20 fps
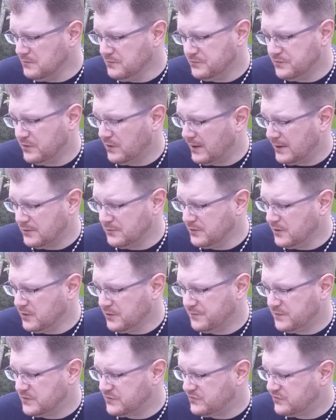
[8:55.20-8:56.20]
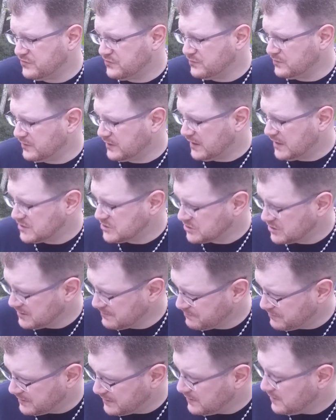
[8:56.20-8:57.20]
So I don't know if it's just sort of catching up,
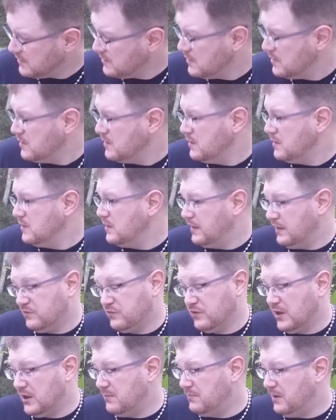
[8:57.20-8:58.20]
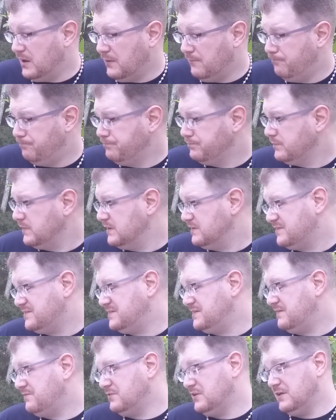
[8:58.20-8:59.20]
but it's got about
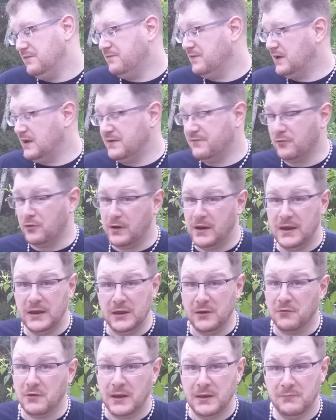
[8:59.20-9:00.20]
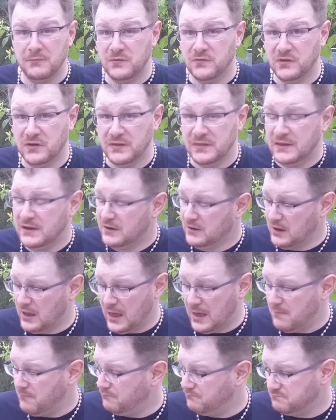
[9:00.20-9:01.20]
75 or 80 green ones on there.
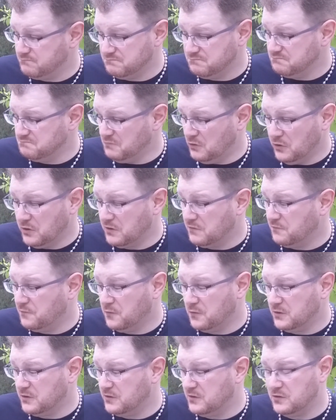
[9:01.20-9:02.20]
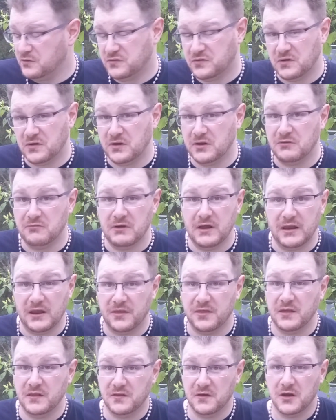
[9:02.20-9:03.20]
I'm looking forward to those turning red. I
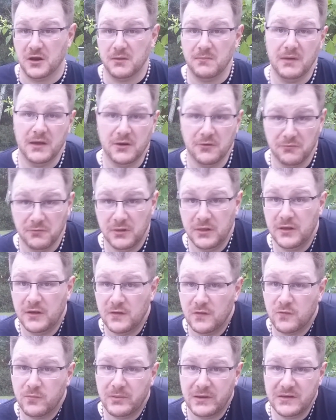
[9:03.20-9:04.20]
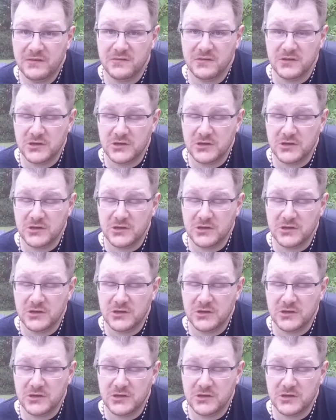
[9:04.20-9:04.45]
think they're going to make a really good spice